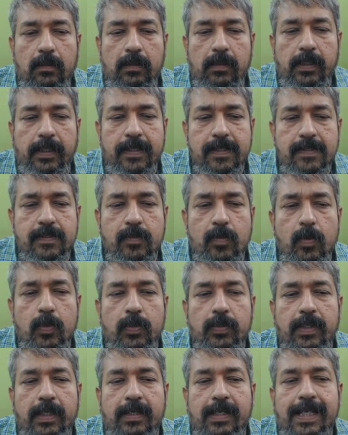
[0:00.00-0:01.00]
Let us go
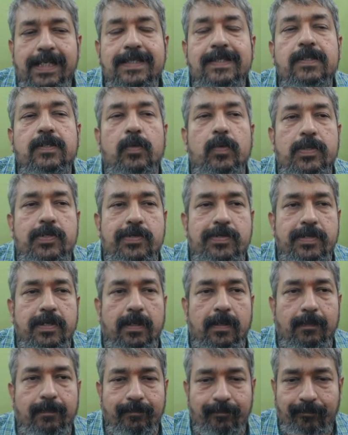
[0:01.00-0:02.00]
to the next
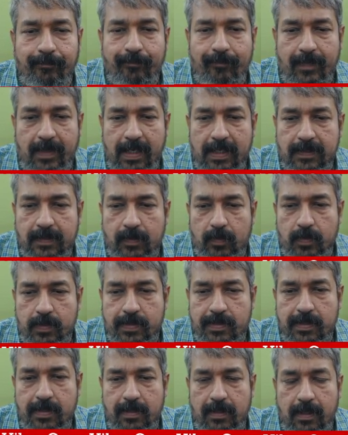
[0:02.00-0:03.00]
question. Next
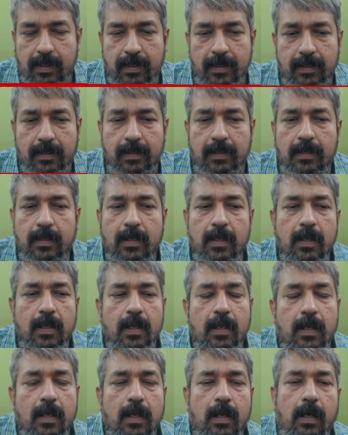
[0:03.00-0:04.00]
question here,
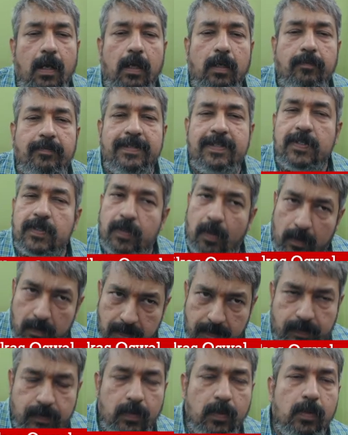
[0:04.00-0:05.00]
which is
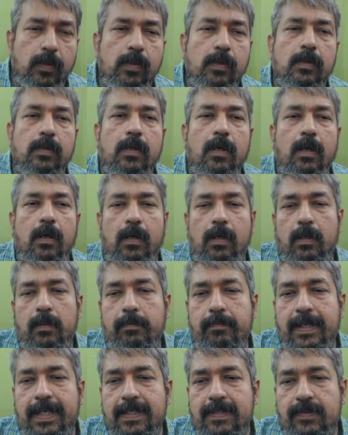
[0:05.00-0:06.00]

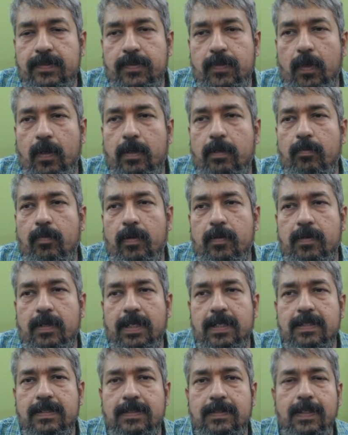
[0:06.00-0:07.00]
also based on what you
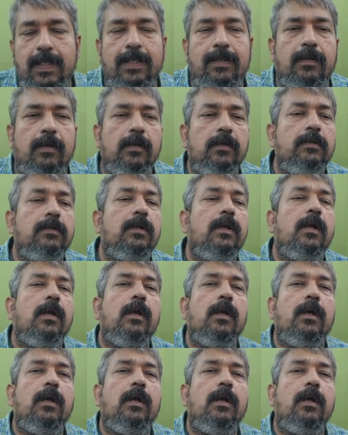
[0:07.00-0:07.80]
can say the